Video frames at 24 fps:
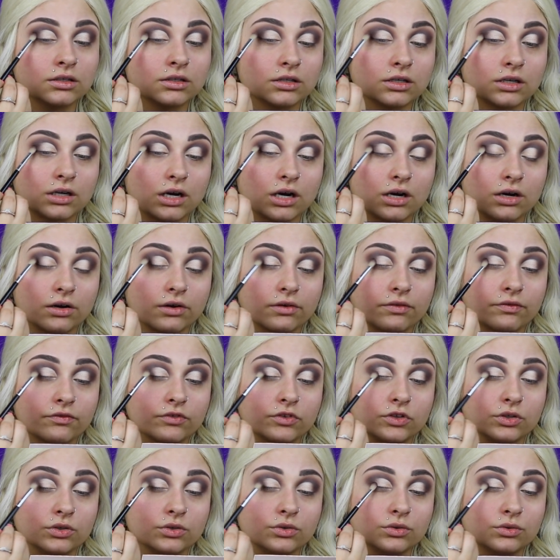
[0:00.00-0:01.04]
There are a
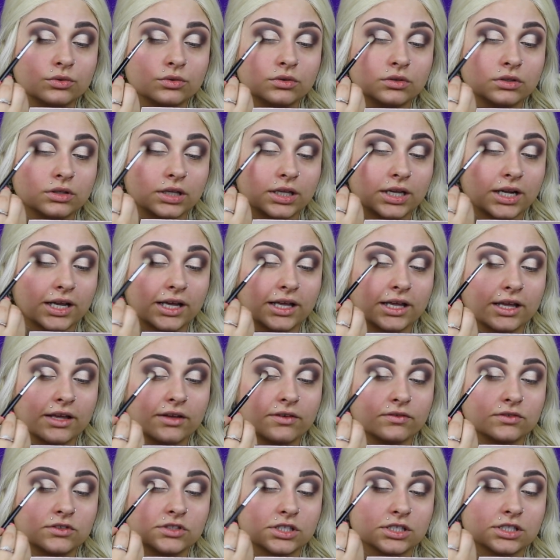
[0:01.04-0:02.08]
few that I
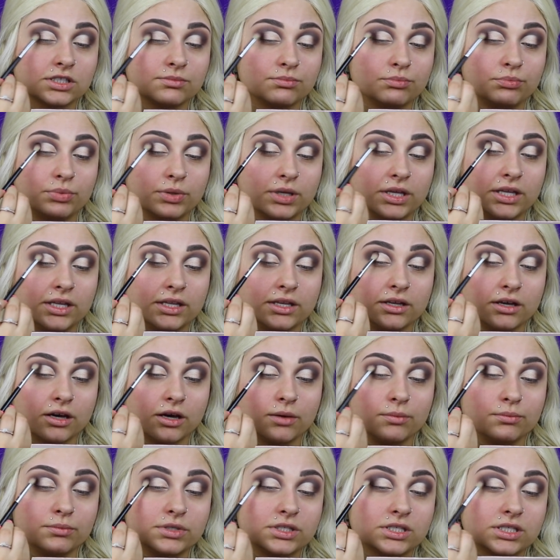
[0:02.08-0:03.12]
have just been
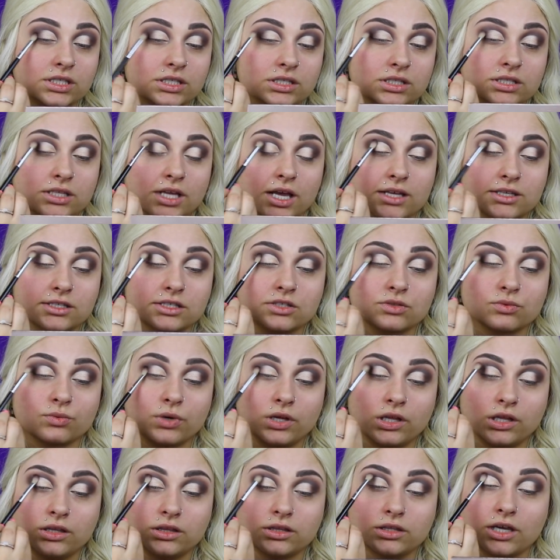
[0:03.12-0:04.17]
obsessed
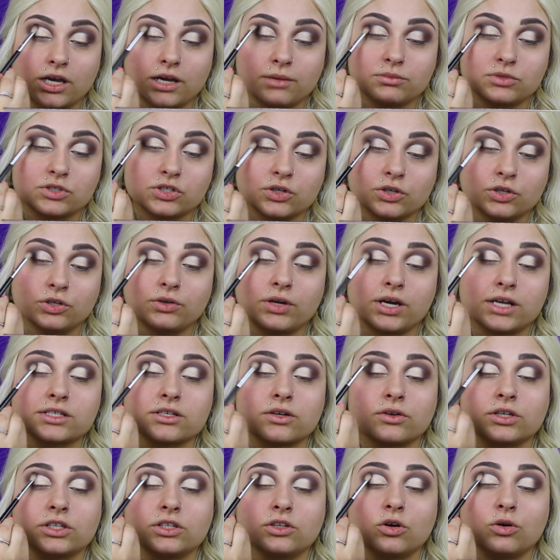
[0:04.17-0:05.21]
with. I'm sure you guys
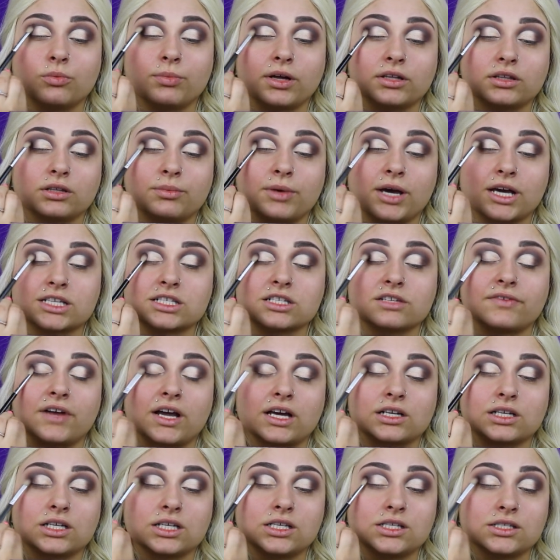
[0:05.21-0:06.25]
already know about the Box of
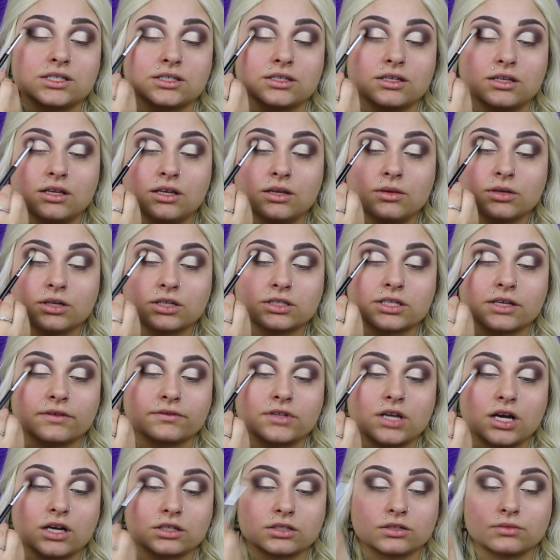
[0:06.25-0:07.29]
Oddities because I've
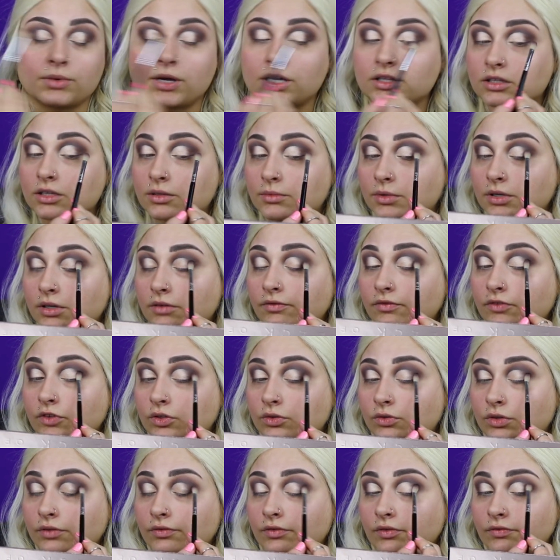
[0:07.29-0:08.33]
talked about them in a
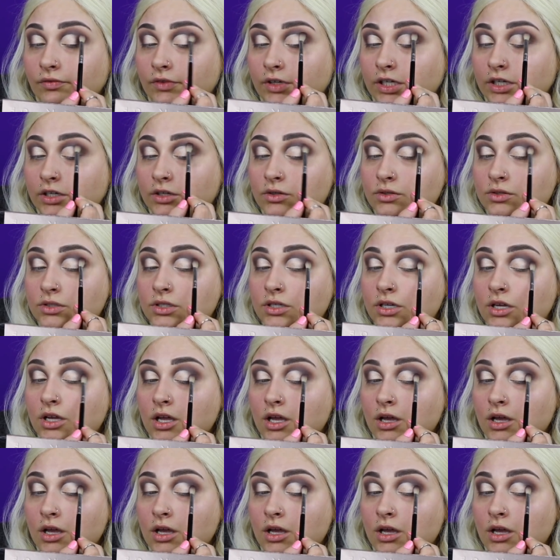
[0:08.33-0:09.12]
few different videos.